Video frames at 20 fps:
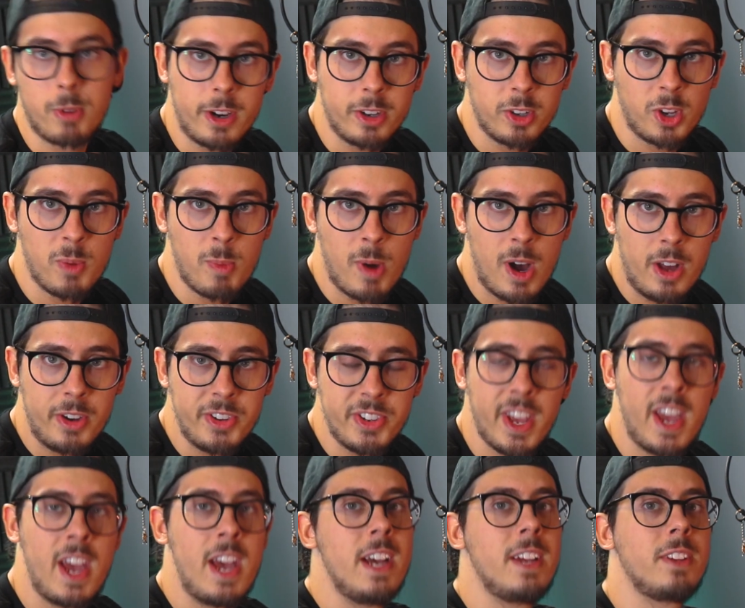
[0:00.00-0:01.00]
run
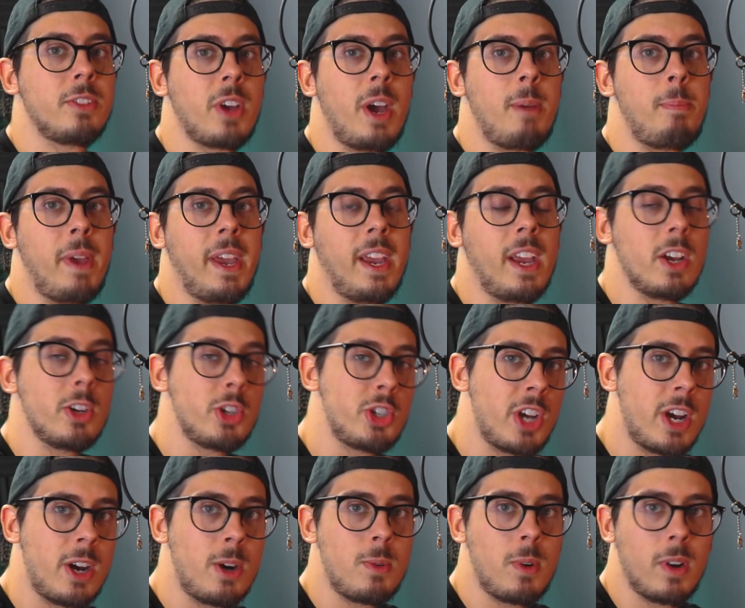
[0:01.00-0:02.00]
command, typing
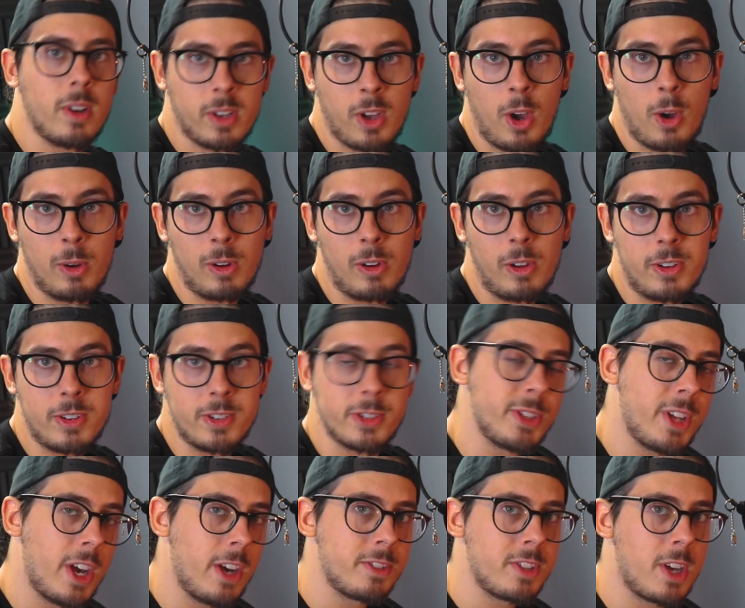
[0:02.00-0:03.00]
shell colon
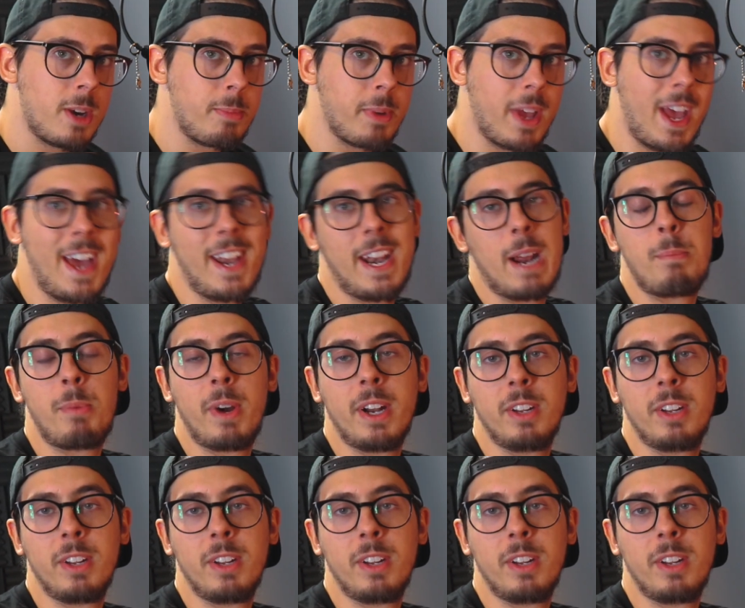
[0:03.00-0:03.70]
startup, and that